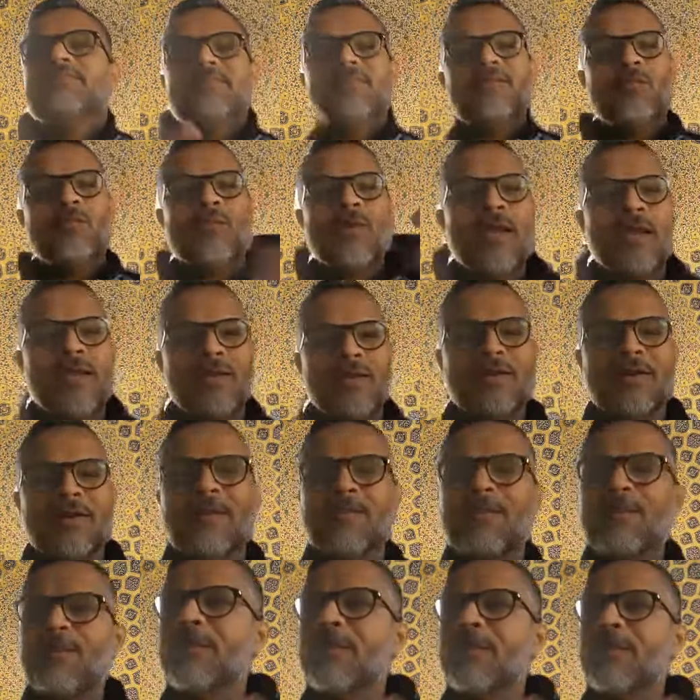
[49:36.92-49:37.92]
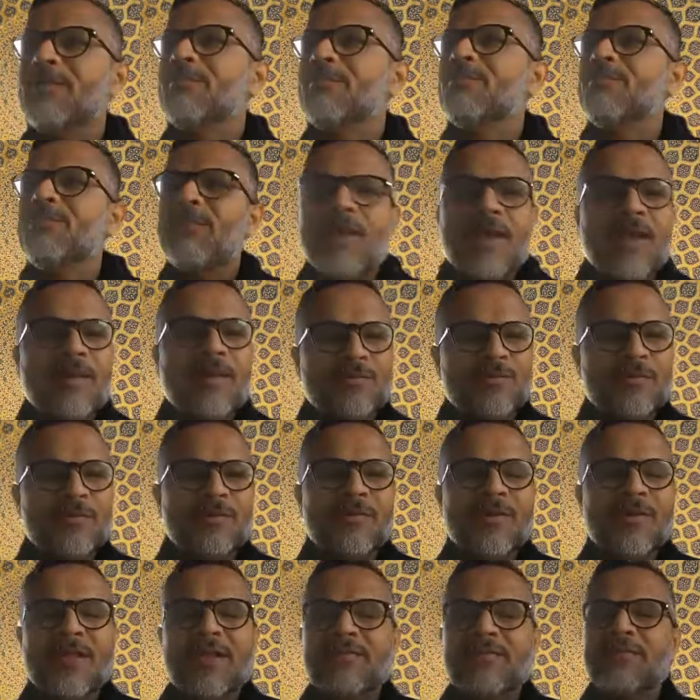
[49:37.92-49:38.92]
wide topic, perhaps we
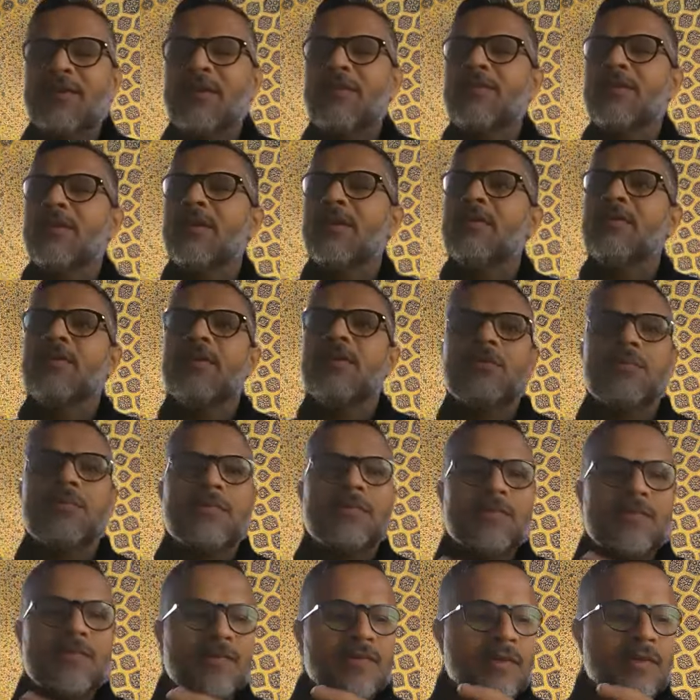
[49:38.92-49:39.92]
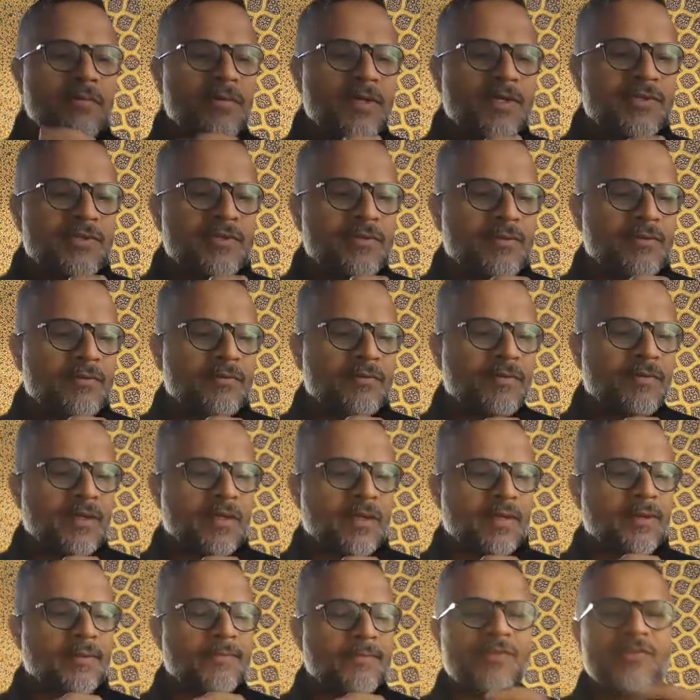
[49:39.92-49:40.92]
won't have time to get into, which is a question
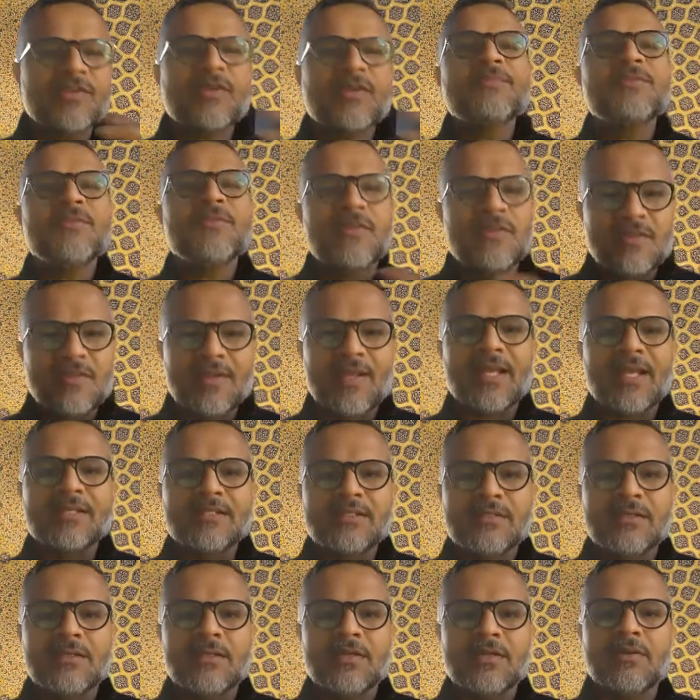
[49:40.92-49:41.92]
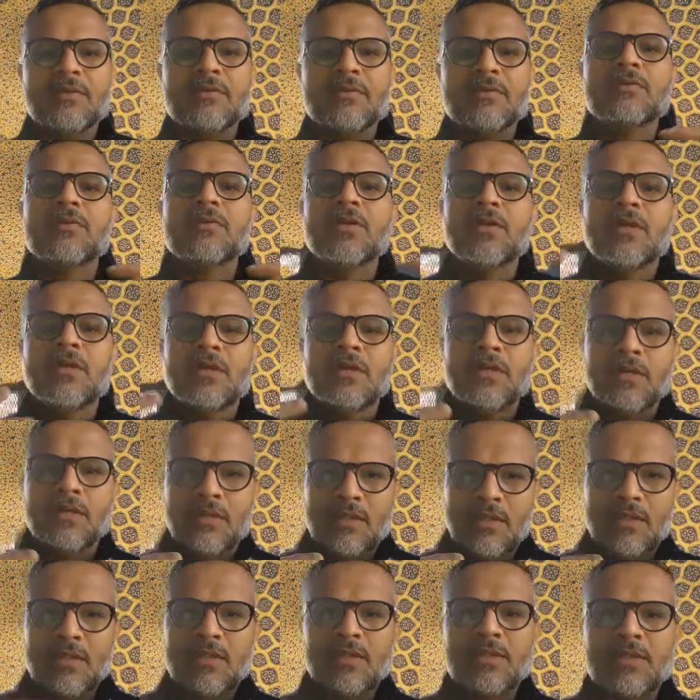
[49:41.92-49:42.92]
of substance and accident, you
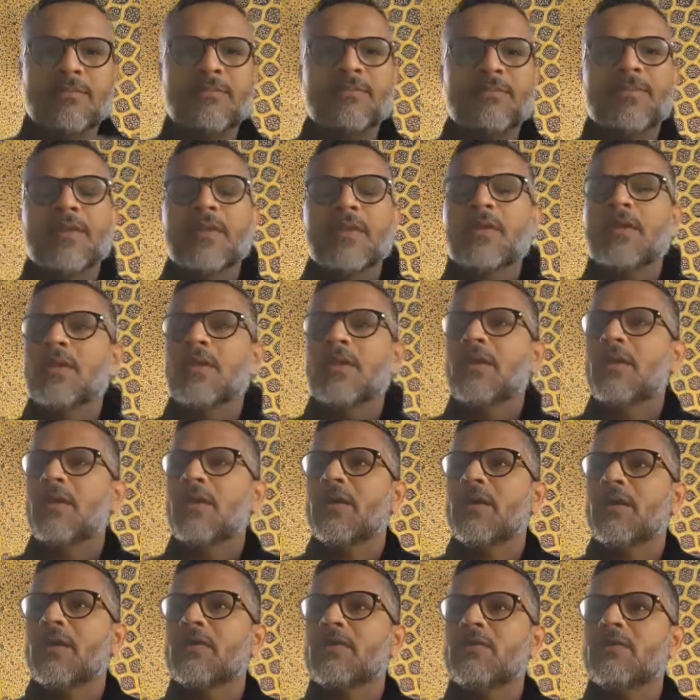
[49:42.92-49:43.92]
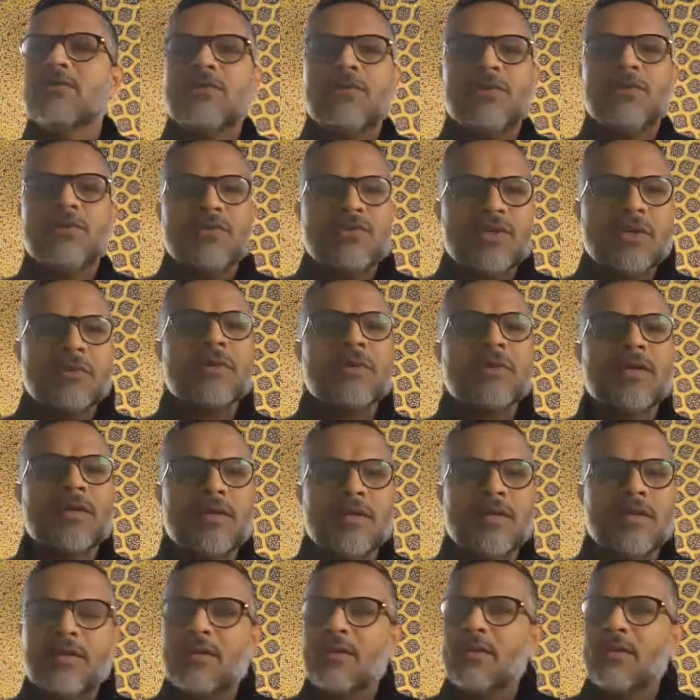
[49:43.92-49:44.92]
know. Jauhar
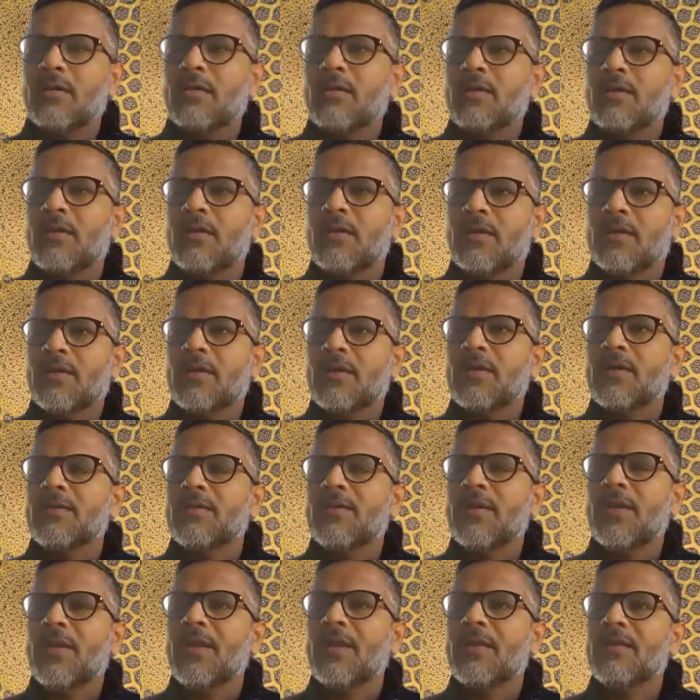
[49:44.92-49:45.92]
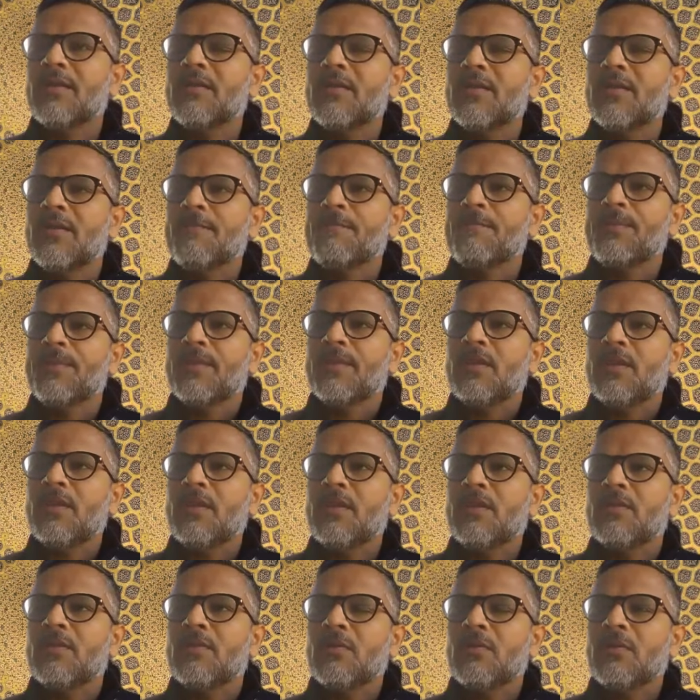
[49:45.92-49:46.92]
and Arad, and
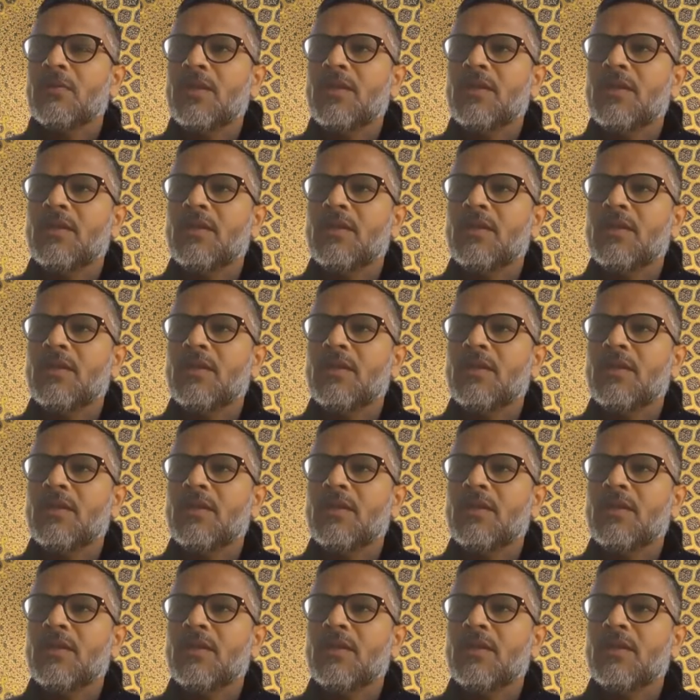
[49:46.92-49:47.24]
you know,